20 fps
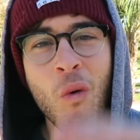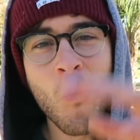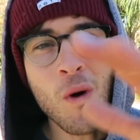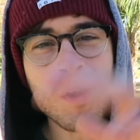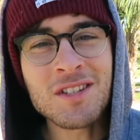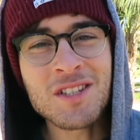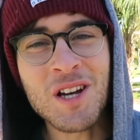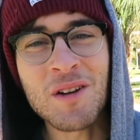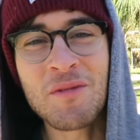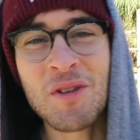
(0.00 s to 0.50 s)

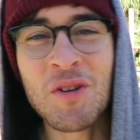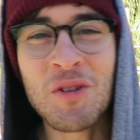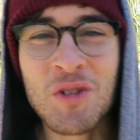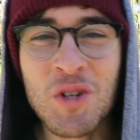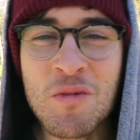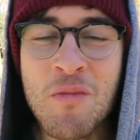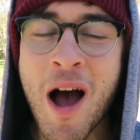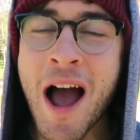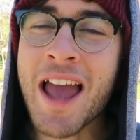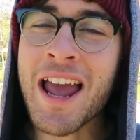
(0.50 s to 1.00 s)
What's up
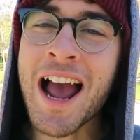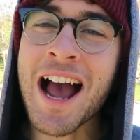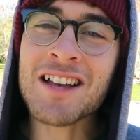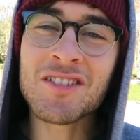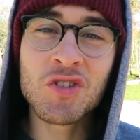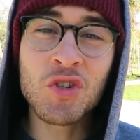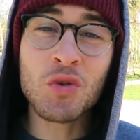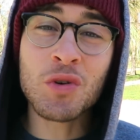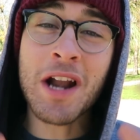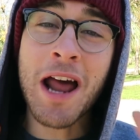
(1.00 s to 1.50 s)
YouTube, how you
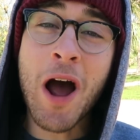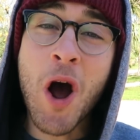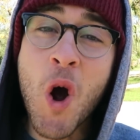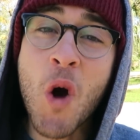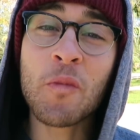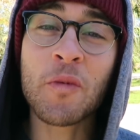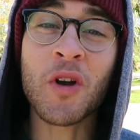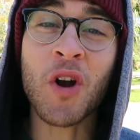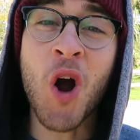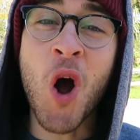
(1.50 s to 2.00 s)
guys doing? I
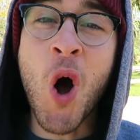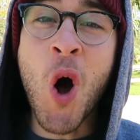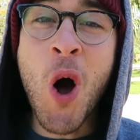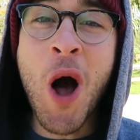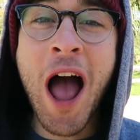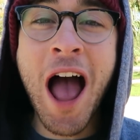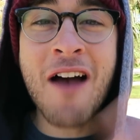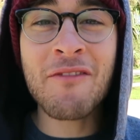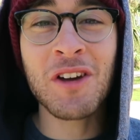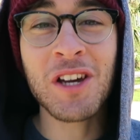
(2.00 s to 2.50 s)
hope you're all
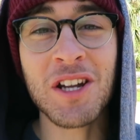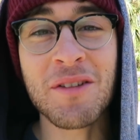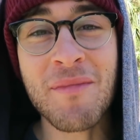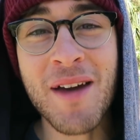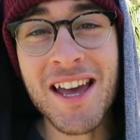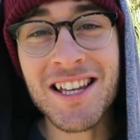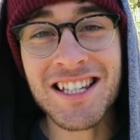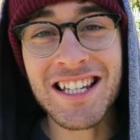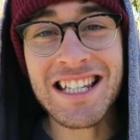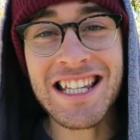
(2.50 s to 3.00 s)
having an
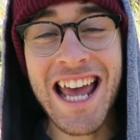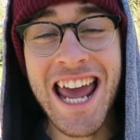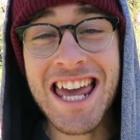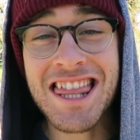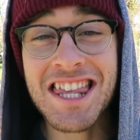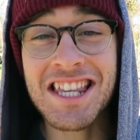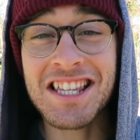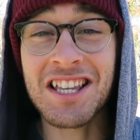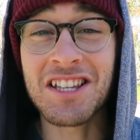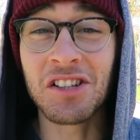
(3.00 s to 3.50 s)
amazing day.
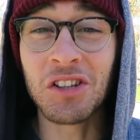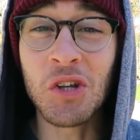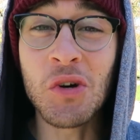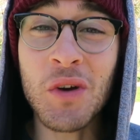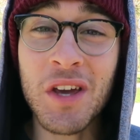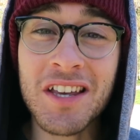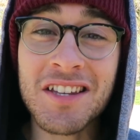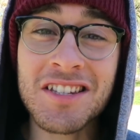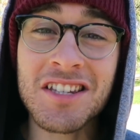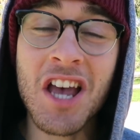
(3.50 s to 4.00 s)
This is
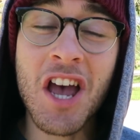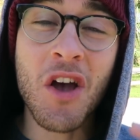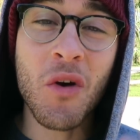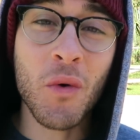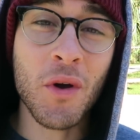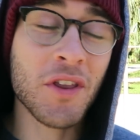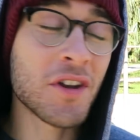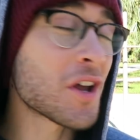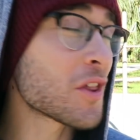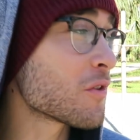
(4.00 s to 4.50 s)
Lucas
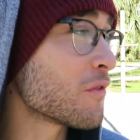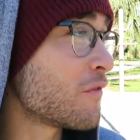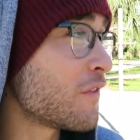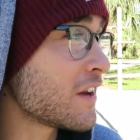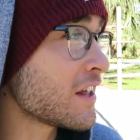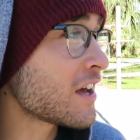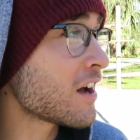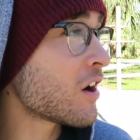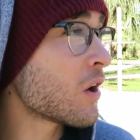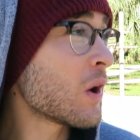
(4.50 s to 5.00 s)
with another
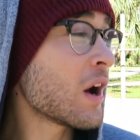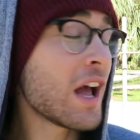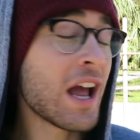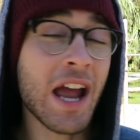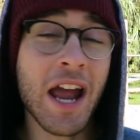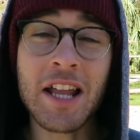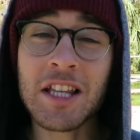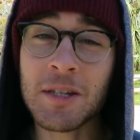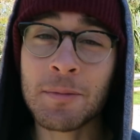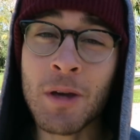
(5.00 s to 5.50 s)
video.
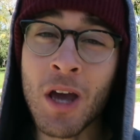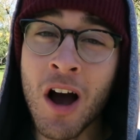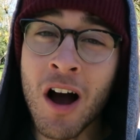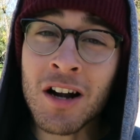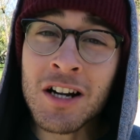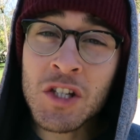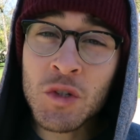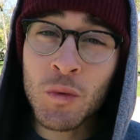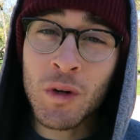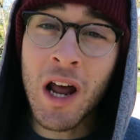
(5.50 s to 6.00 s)
And to be
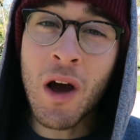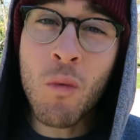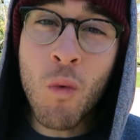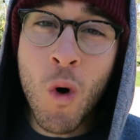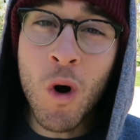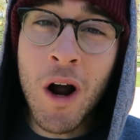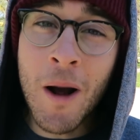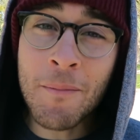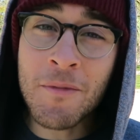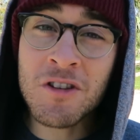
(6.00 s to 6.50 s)
honest, when I
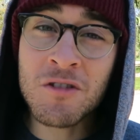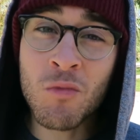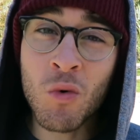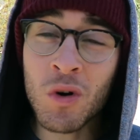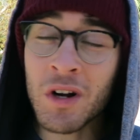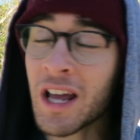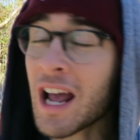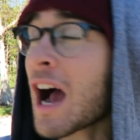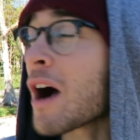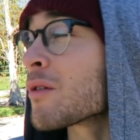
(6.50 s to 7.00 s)
woke up this
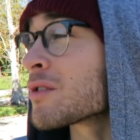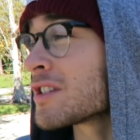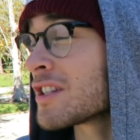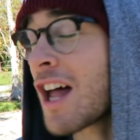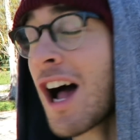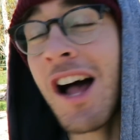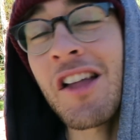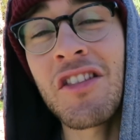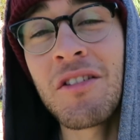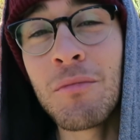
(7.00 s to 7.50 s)
morning, I was
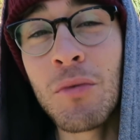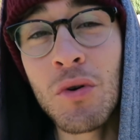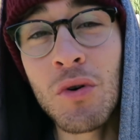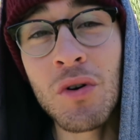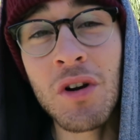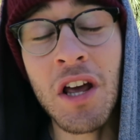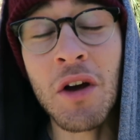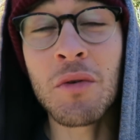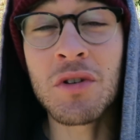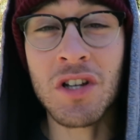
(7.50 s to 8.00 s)
not in the
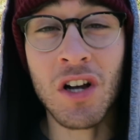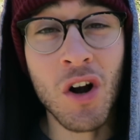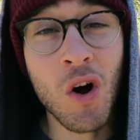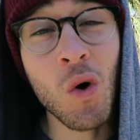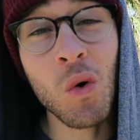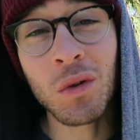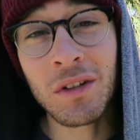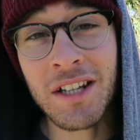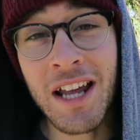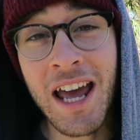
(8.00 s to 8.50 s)
mood. It was a
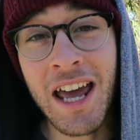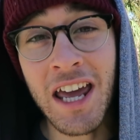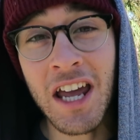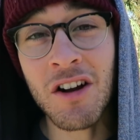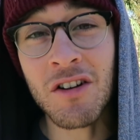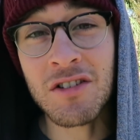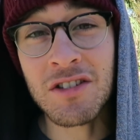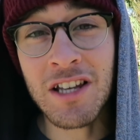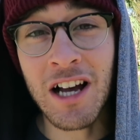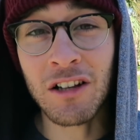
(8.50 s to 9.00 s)
cold day
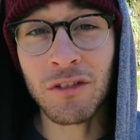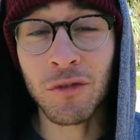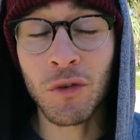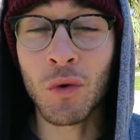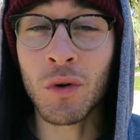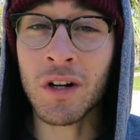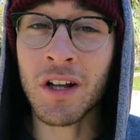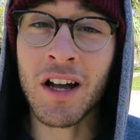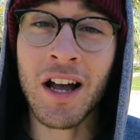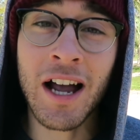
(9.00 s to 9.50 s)
here in South
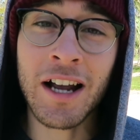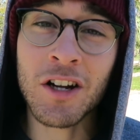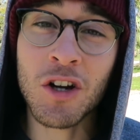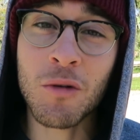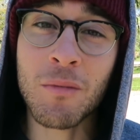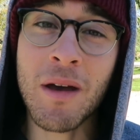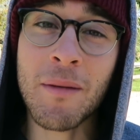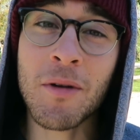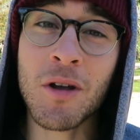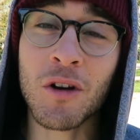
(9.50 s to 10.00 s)
Florida. I know
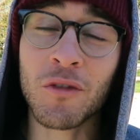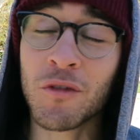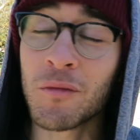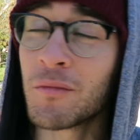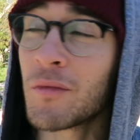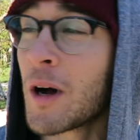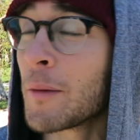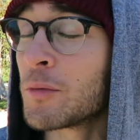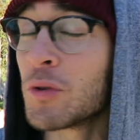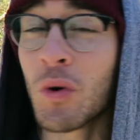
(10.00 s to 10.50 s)
maybe you're
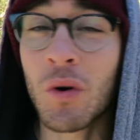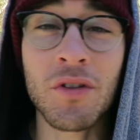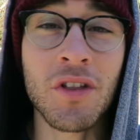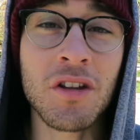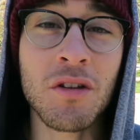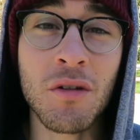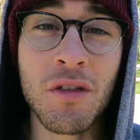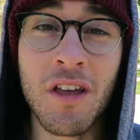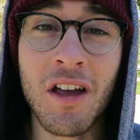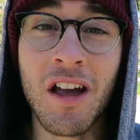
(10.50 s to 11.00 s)
from up north
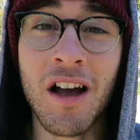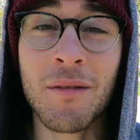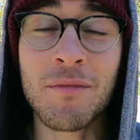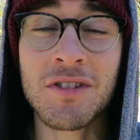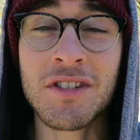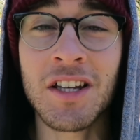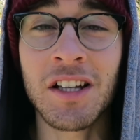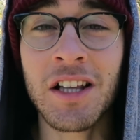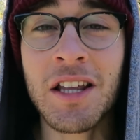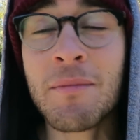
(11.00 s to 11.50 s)
and you think I'm
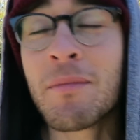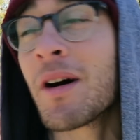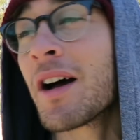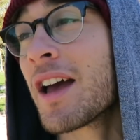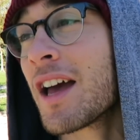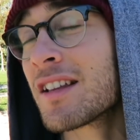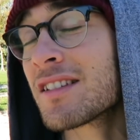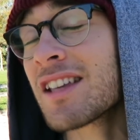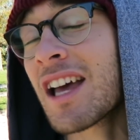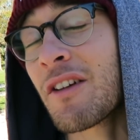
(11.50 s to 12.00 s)
silly, but
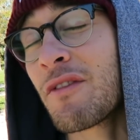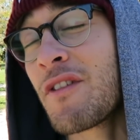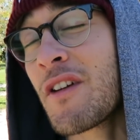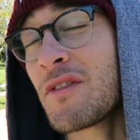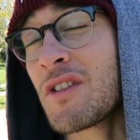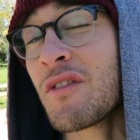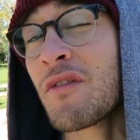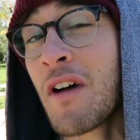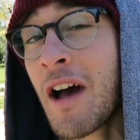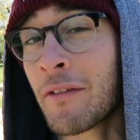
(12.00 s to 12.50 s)
it's like
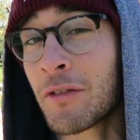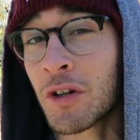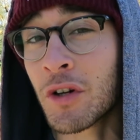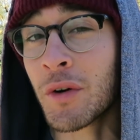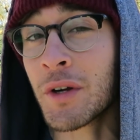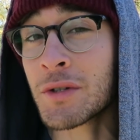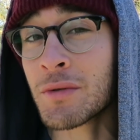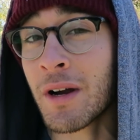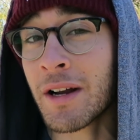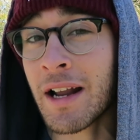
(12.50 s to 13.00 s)
55
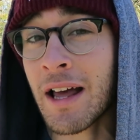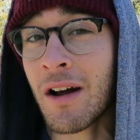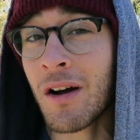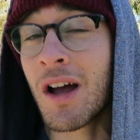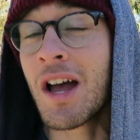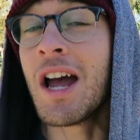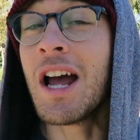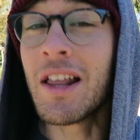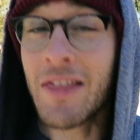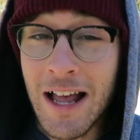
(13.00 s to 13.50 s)
degrees right now.
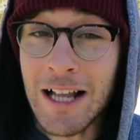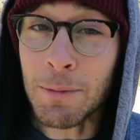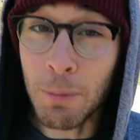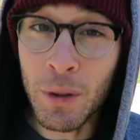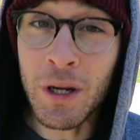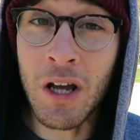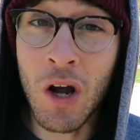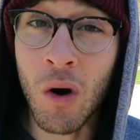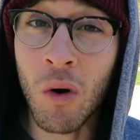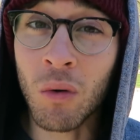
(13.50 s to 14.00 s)
That's
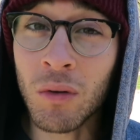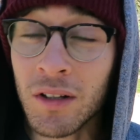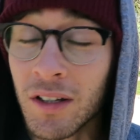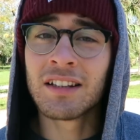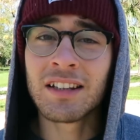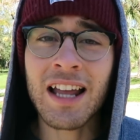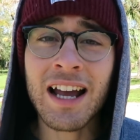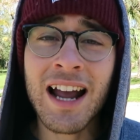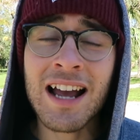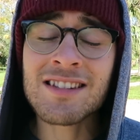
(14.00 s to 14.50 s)
pretty cold.
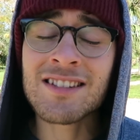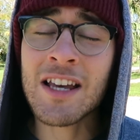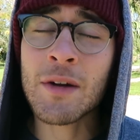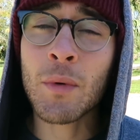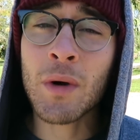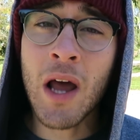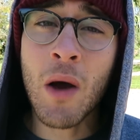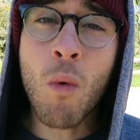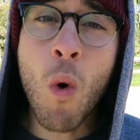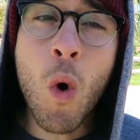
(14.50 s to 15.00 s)
Like I said,
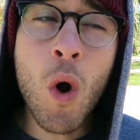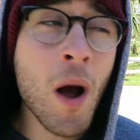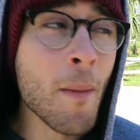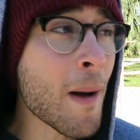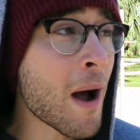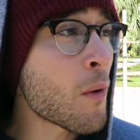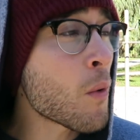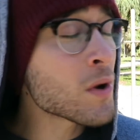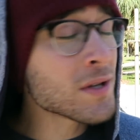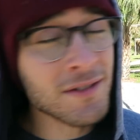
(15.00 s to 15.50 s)
when I woke up,
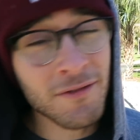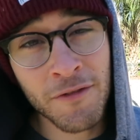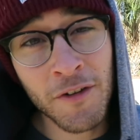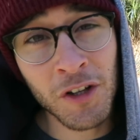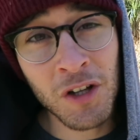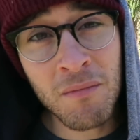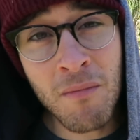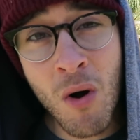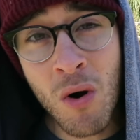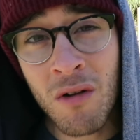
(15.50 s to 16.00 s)
I wasn't
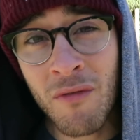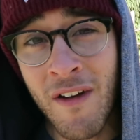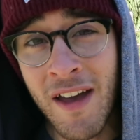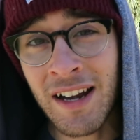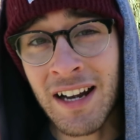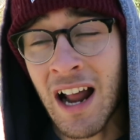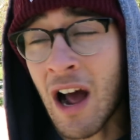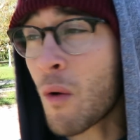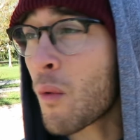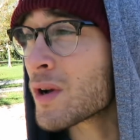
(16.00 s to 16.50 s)
feeling
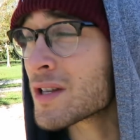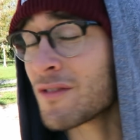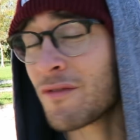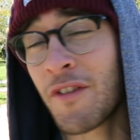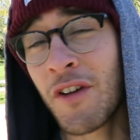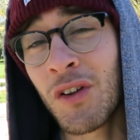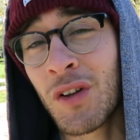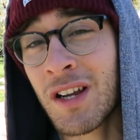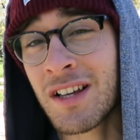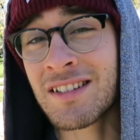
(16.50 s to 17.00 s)
motivated. I wasn't
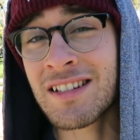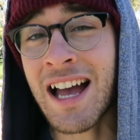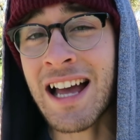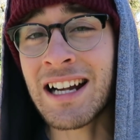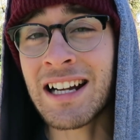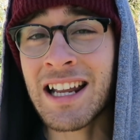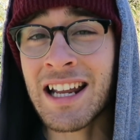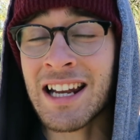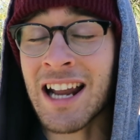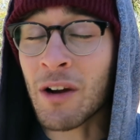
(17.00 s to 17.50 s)
feeling
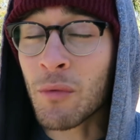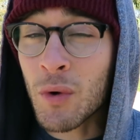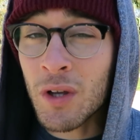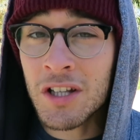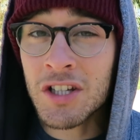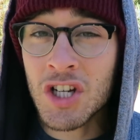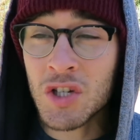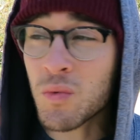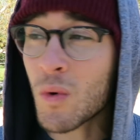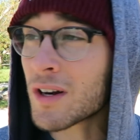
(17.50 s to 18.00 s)
excited. And I
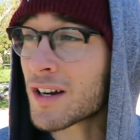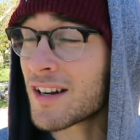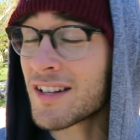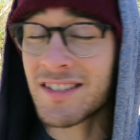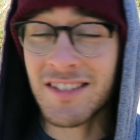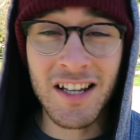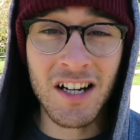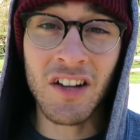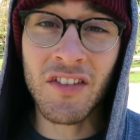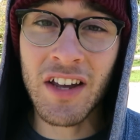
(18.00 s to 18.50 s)
really just wanted to
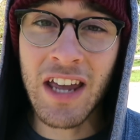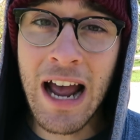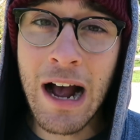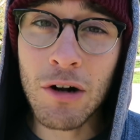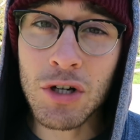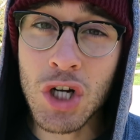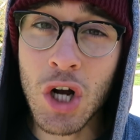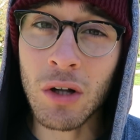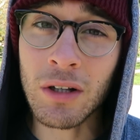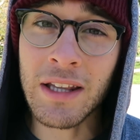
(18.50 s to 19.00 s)
sit on the
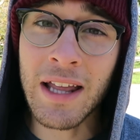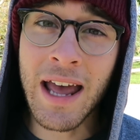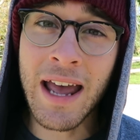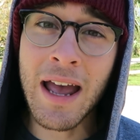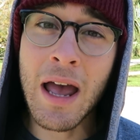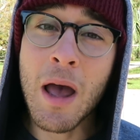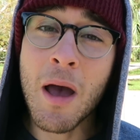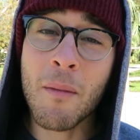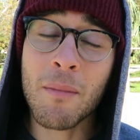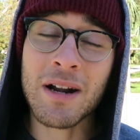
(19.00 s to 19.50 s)
couch all
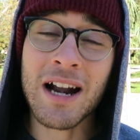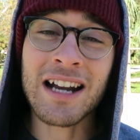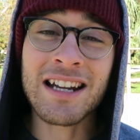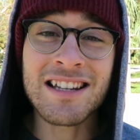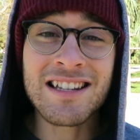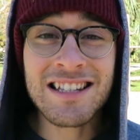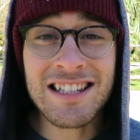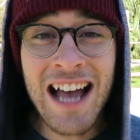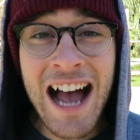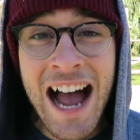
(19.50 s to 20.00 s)
day. But I
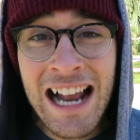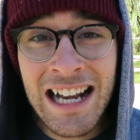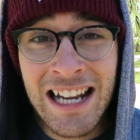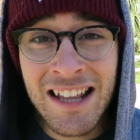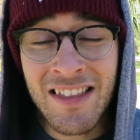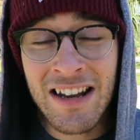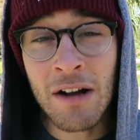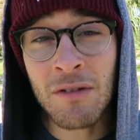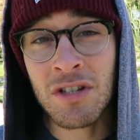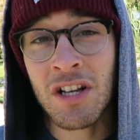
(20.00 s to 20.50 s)

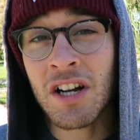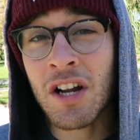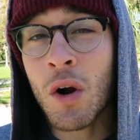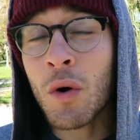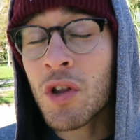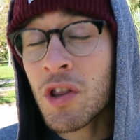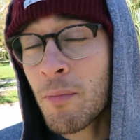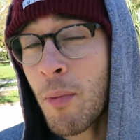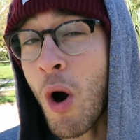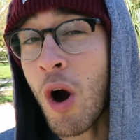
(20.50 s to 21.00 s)
decided that I was gonna
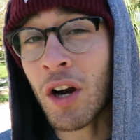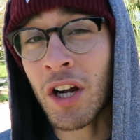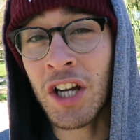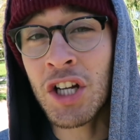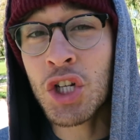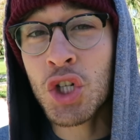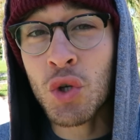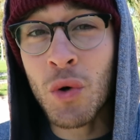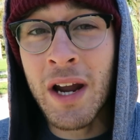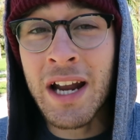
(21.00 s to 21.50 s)
go to the park
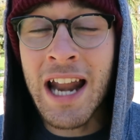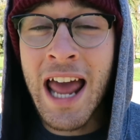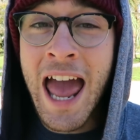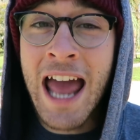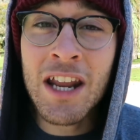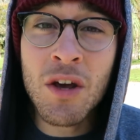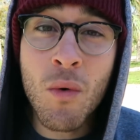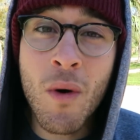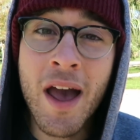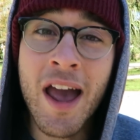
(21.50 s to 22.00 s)
and train
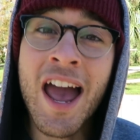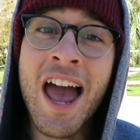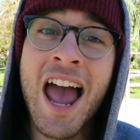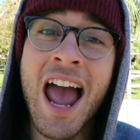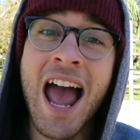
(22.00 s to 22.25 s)
anyway.